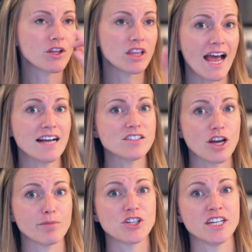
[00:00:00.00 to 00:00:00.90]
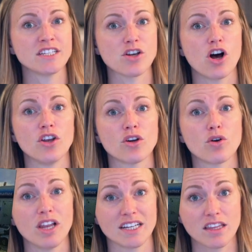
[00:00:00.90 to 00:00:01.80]
The last option is called a
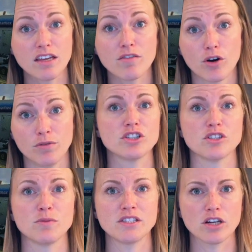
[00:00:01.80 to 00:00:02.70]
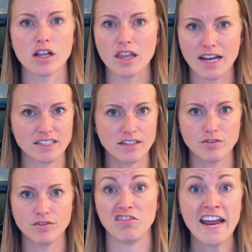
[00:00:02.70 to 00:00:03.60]
colectivo, which just means a
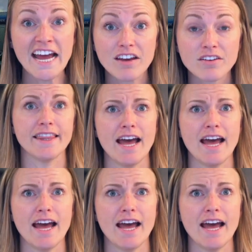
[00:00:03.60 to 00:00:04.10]
collective van.